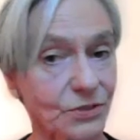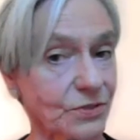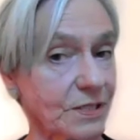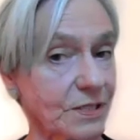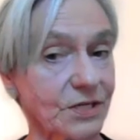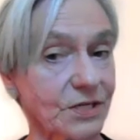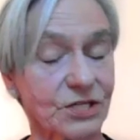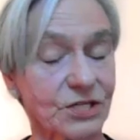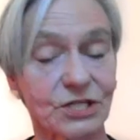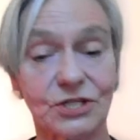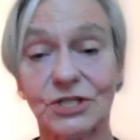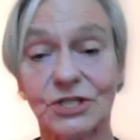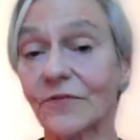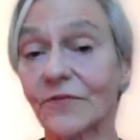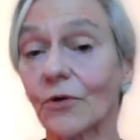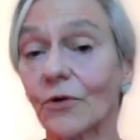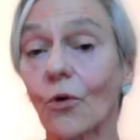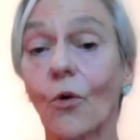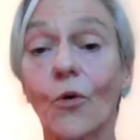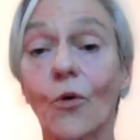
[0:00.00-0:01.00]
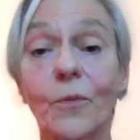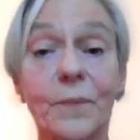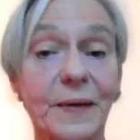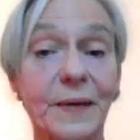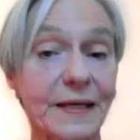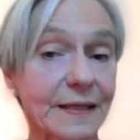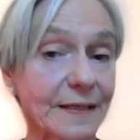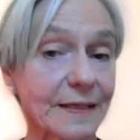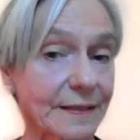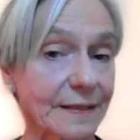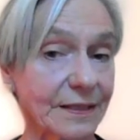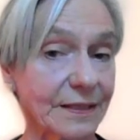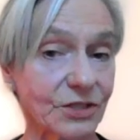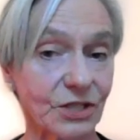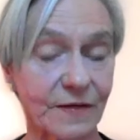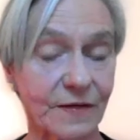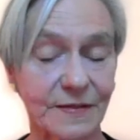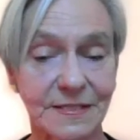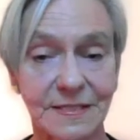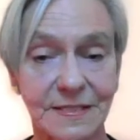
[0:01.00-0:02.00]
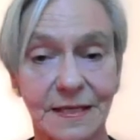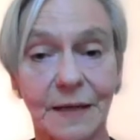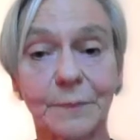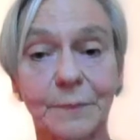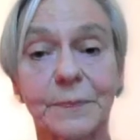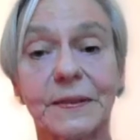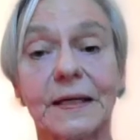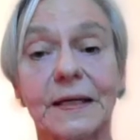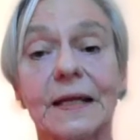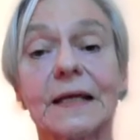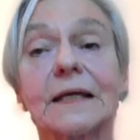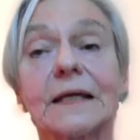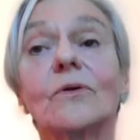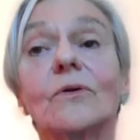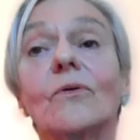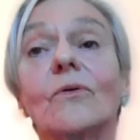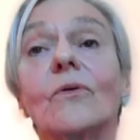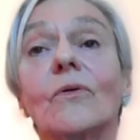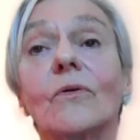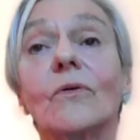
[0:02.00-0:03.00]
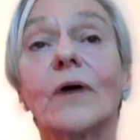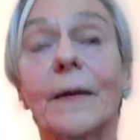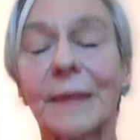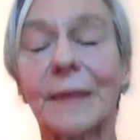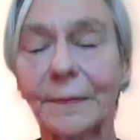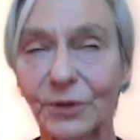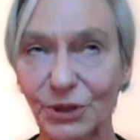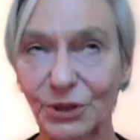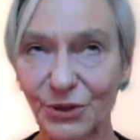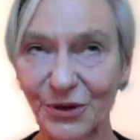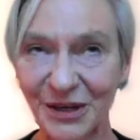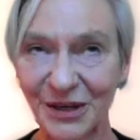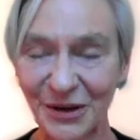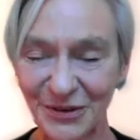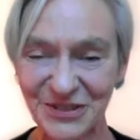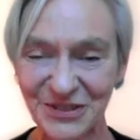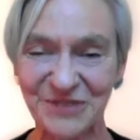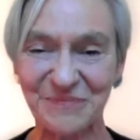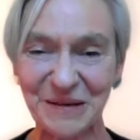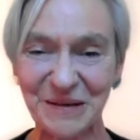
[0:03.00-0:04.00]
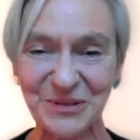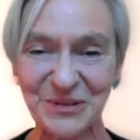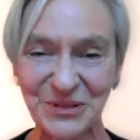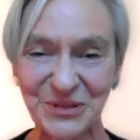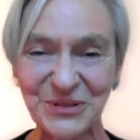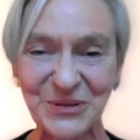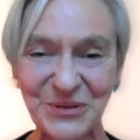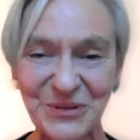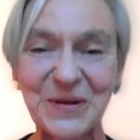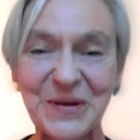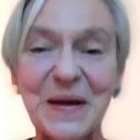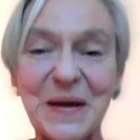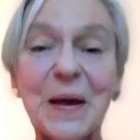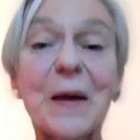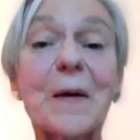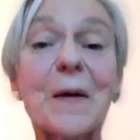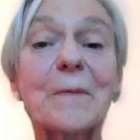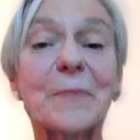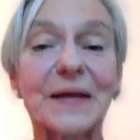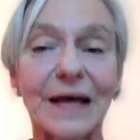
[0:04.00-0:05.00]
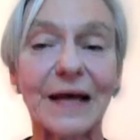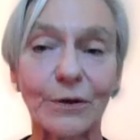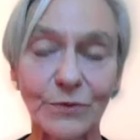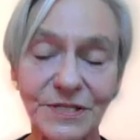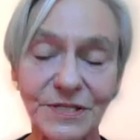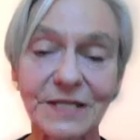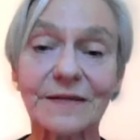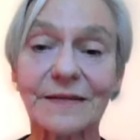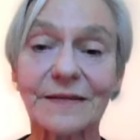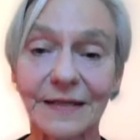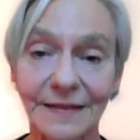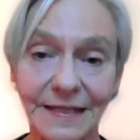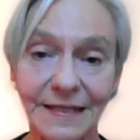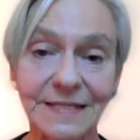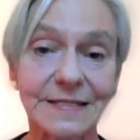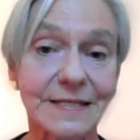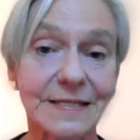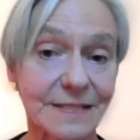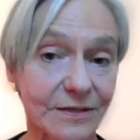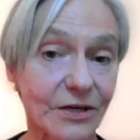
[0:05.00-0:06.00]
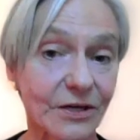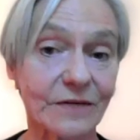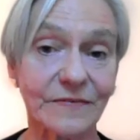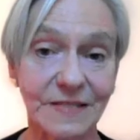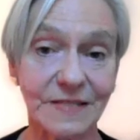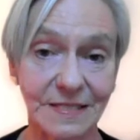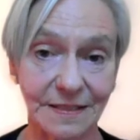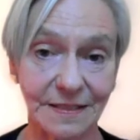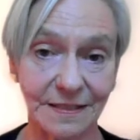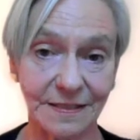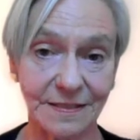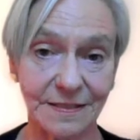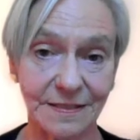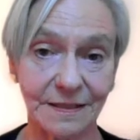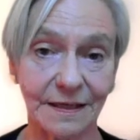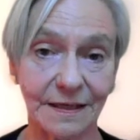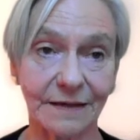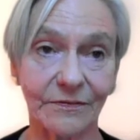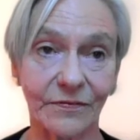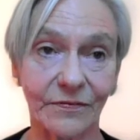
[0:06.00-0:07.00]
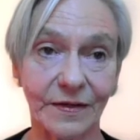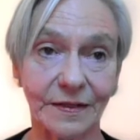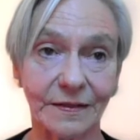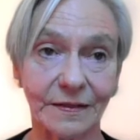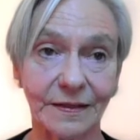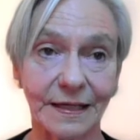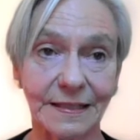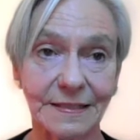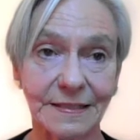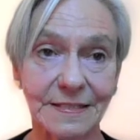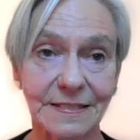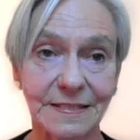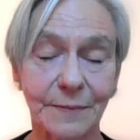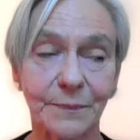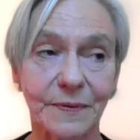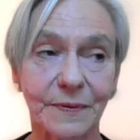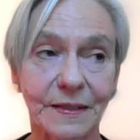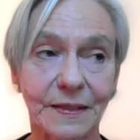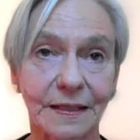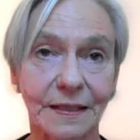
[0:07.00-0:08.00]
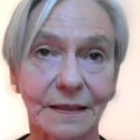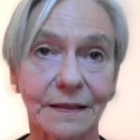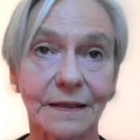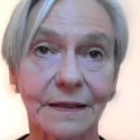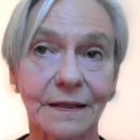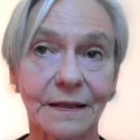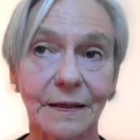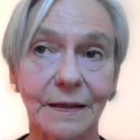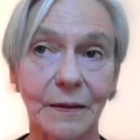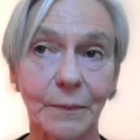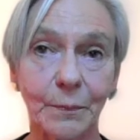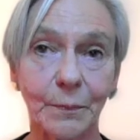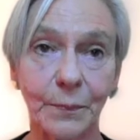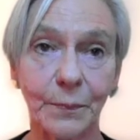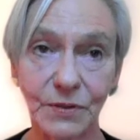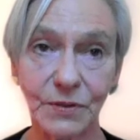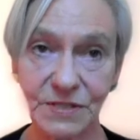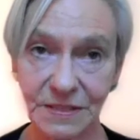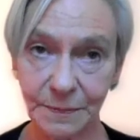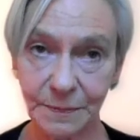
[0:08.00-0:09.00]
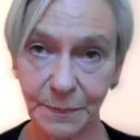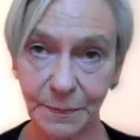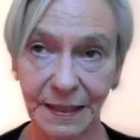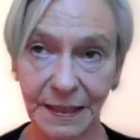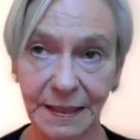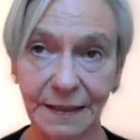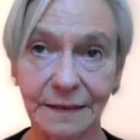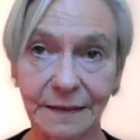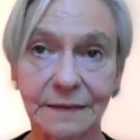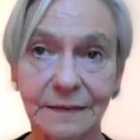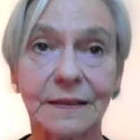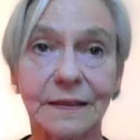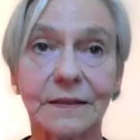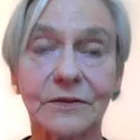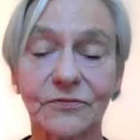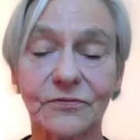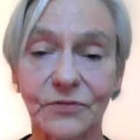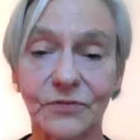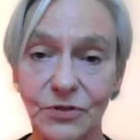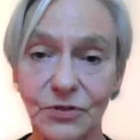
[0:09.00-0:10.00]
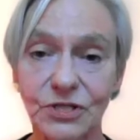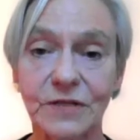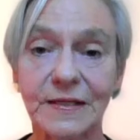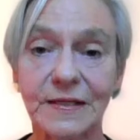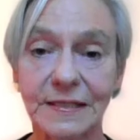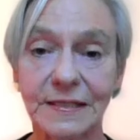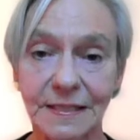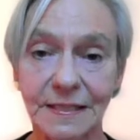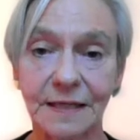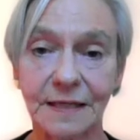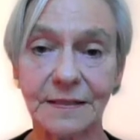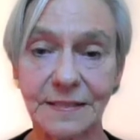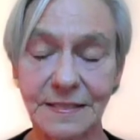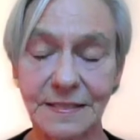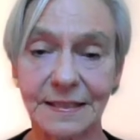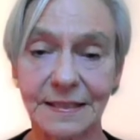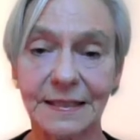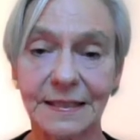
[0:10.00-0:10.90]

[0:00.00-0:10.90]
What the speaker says: to touch each other or be in each other's company, and I'm sure lots of people do, but I also think there's this nervousness, and I feel that's something possibly in the future that dance